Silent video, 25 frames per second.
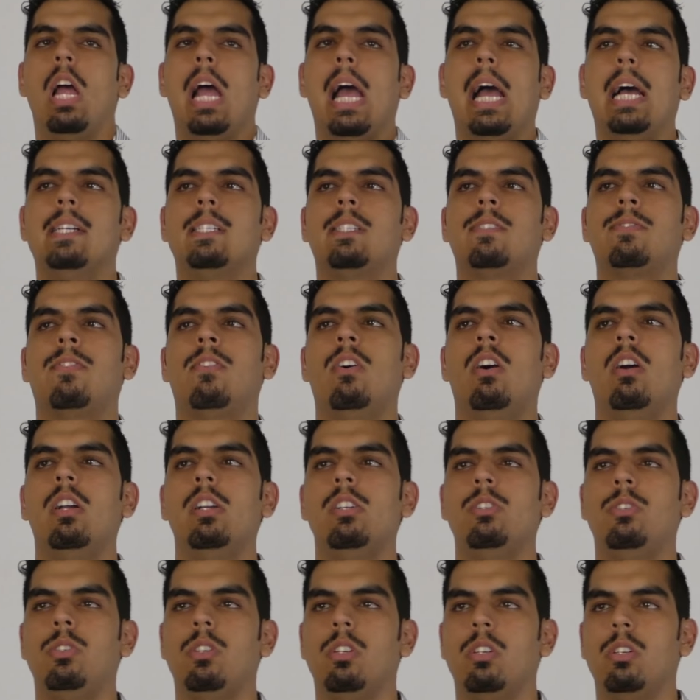As far
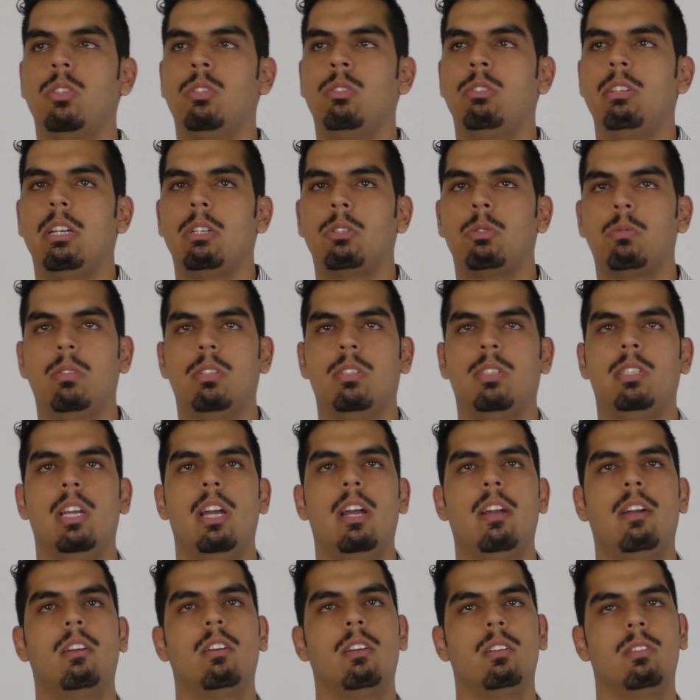as your sexual
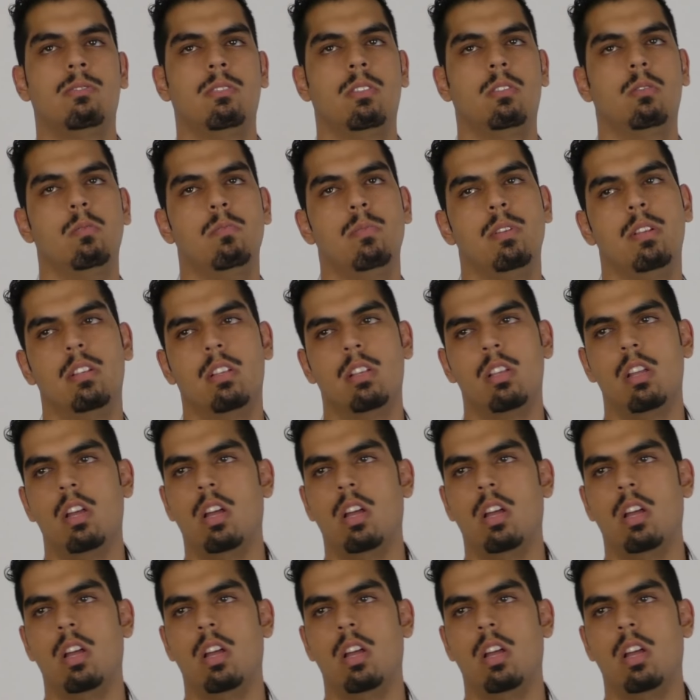desire goes for women,